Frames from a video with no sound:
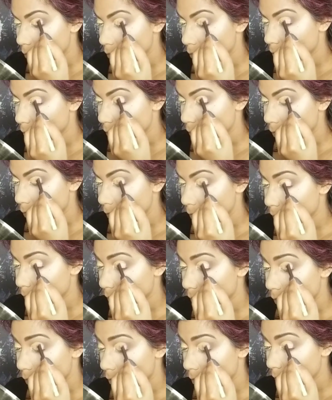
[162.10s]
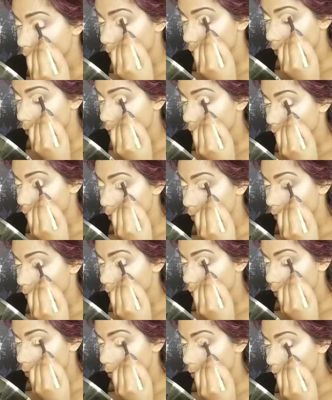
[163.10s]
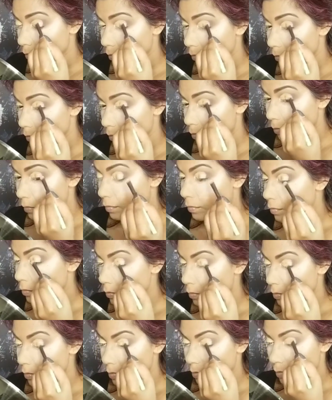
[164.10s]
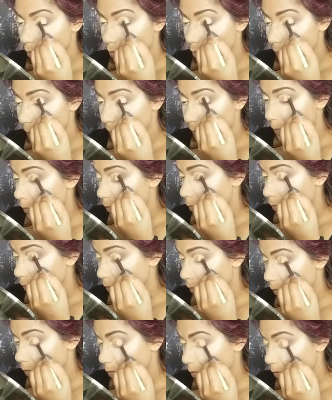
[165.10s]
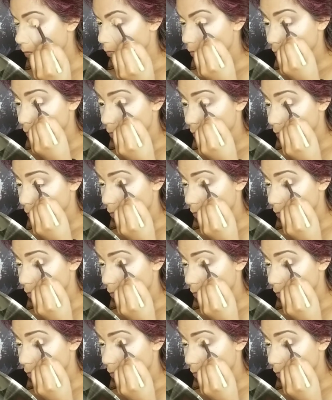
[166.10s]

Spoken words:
brush and dipping into the shade Chestnut Glimmer, we're going to focus this